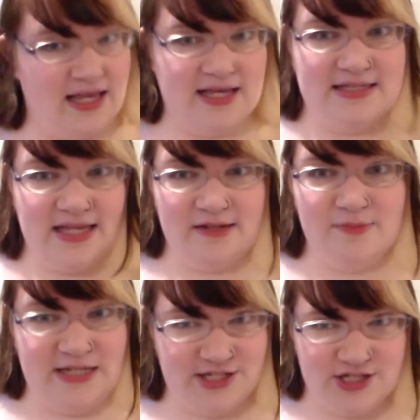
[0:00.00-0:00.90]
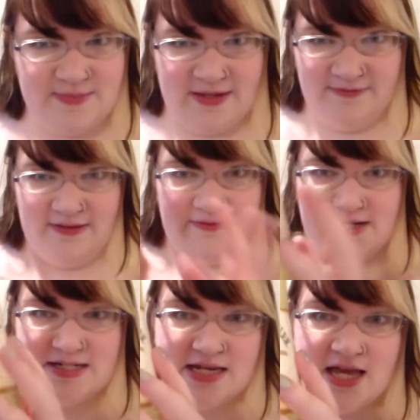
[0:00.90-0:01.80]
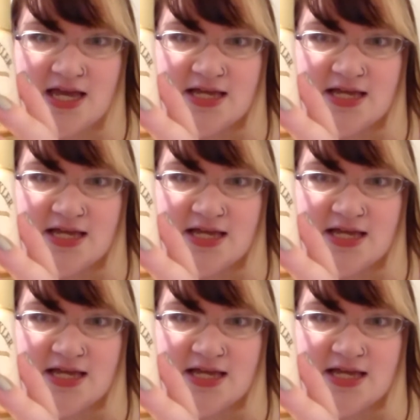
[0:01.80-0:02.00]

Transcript: like I said, peach is my favorite